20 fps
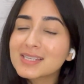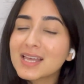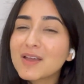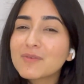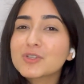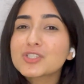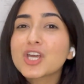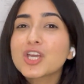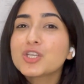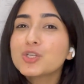
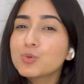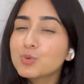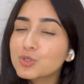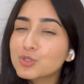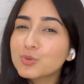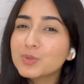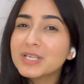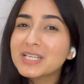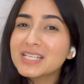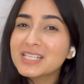which are
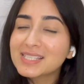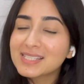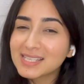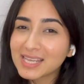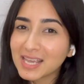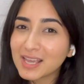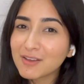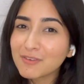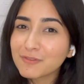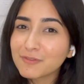usually
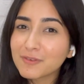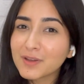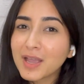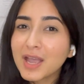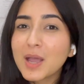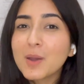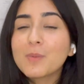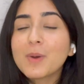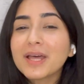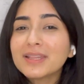safe
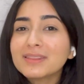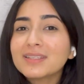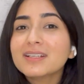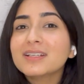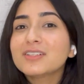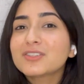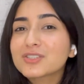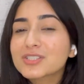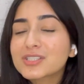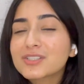when the
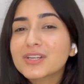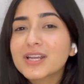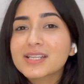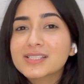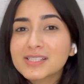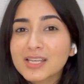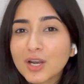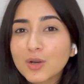interest rates are